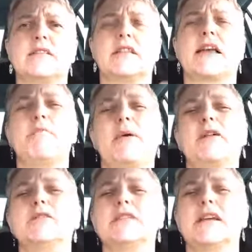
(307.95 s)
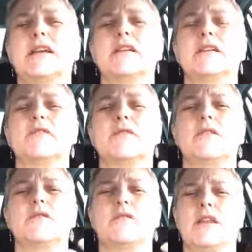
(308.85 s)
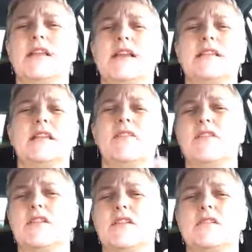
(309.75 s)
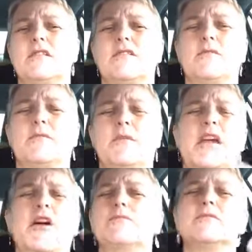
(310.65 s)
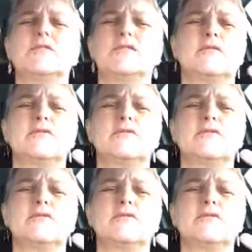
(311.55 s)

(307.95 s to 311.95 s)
like a building really never becomes